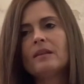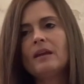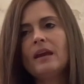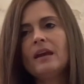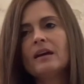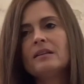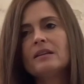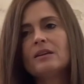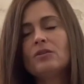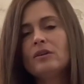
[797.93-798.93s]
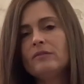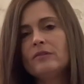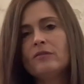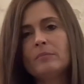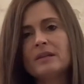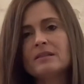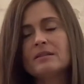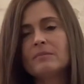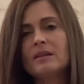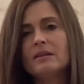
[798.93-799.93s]
it could have even been
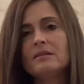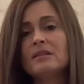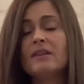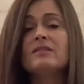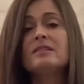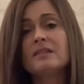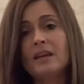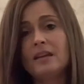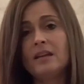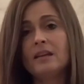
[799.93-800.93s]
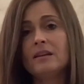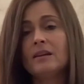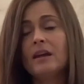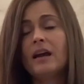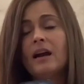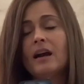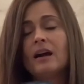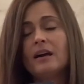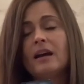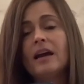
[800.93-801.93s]
something devastating
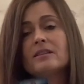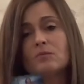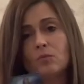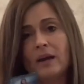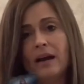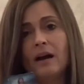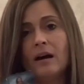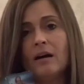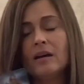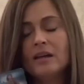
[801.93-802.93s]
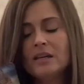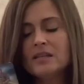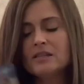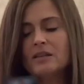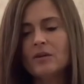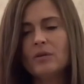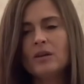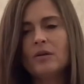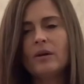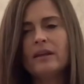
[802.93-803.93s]
as well. So, you
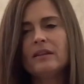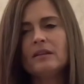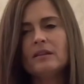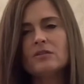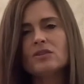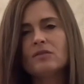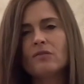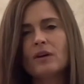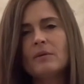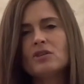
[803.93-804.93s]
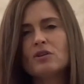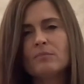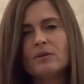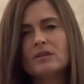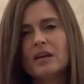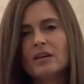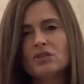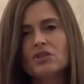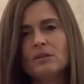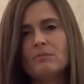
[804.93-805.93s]
know, I think they're just very much in
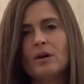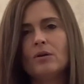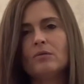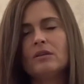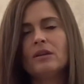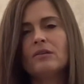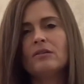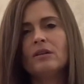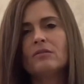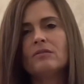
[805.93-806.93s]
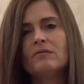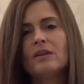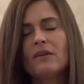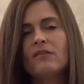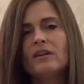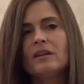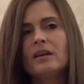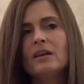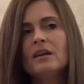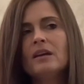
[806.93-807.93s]
protection mode. They're definitely